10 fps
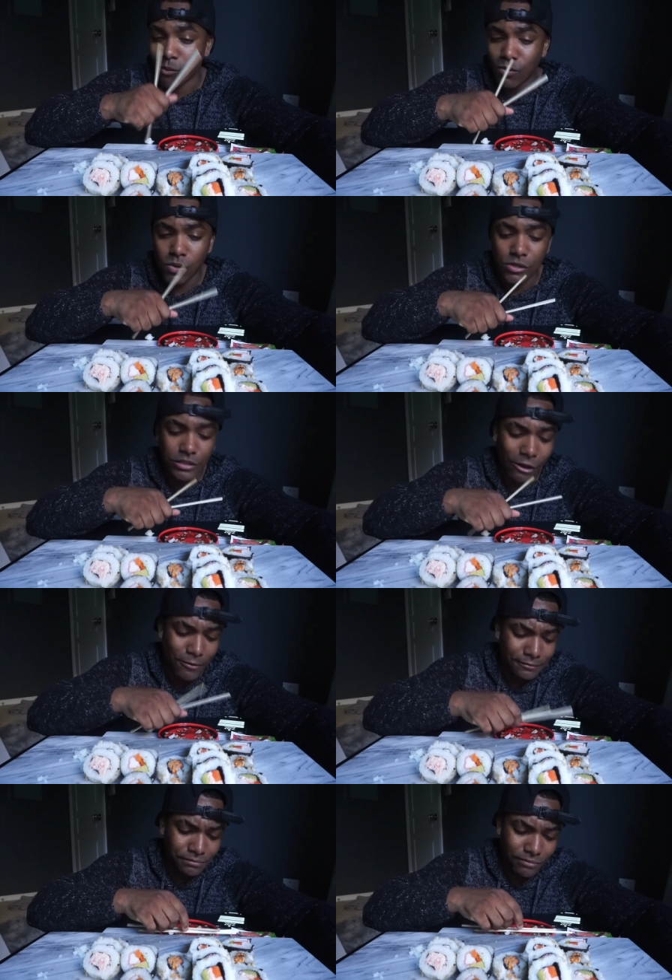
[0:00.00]
Woo!
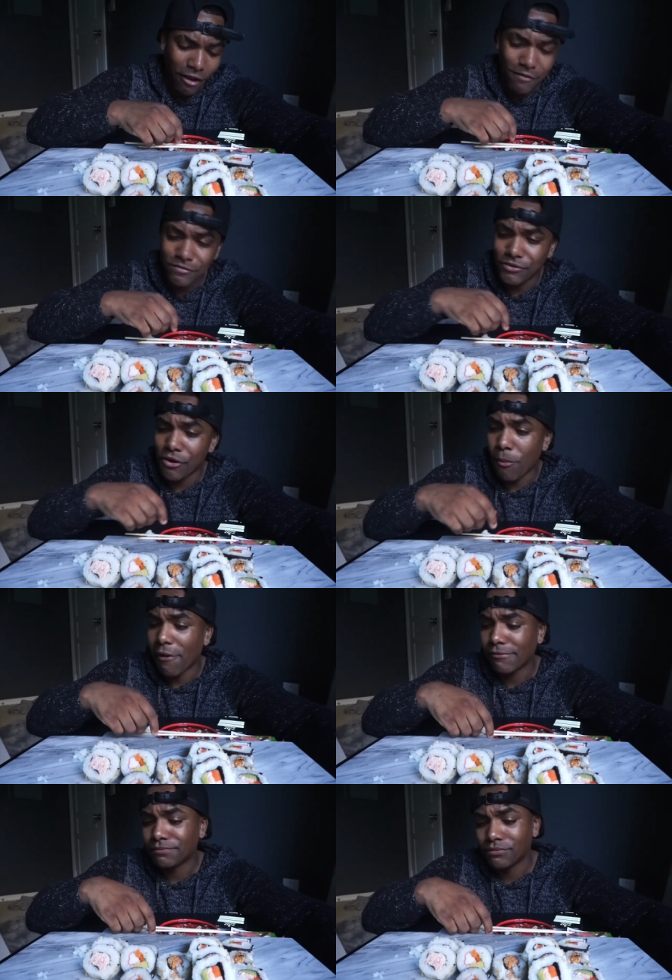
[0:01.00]
I'm full,
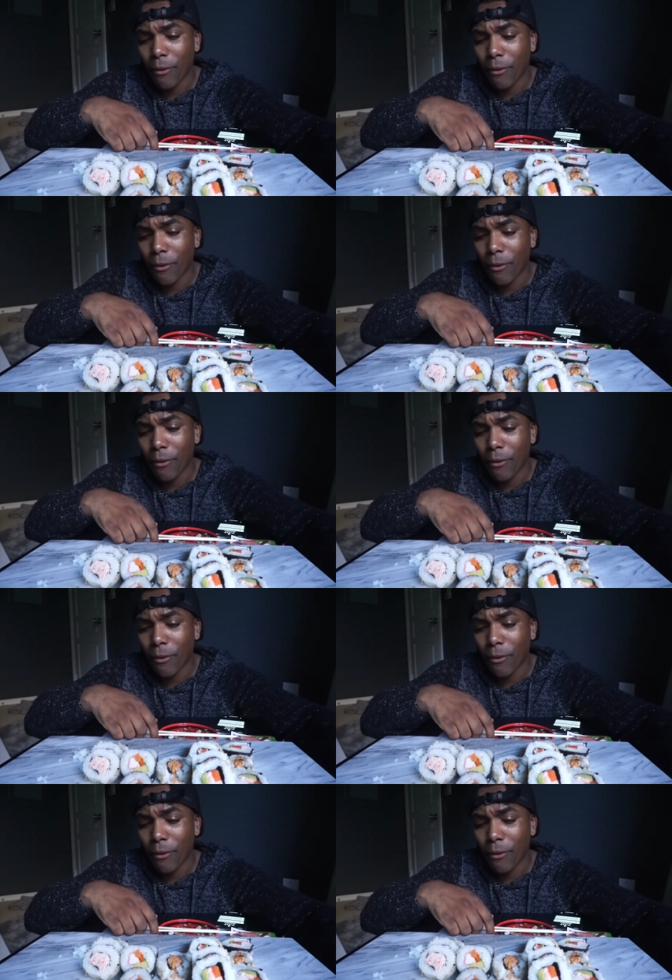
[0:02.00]
man.